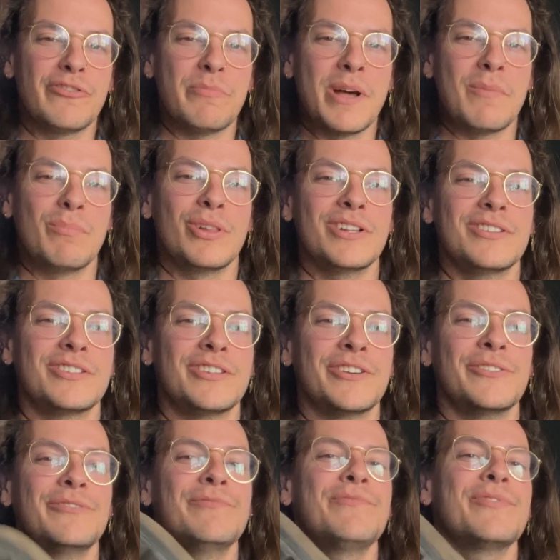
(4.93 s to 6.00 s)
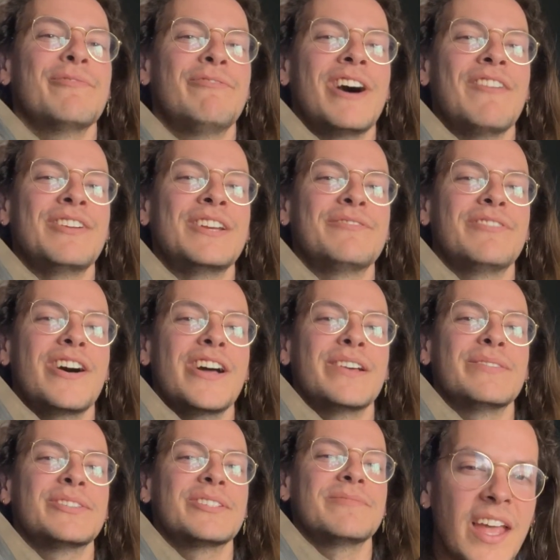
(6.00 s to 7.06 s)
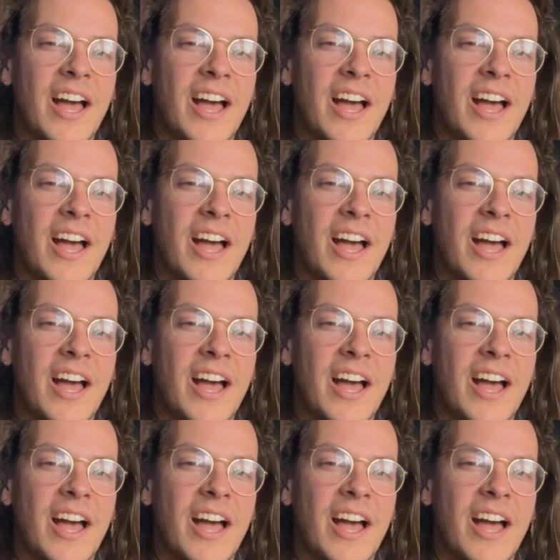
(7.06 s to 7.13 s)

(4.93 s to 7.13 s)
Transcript: of my BLUNDSTONE 585s.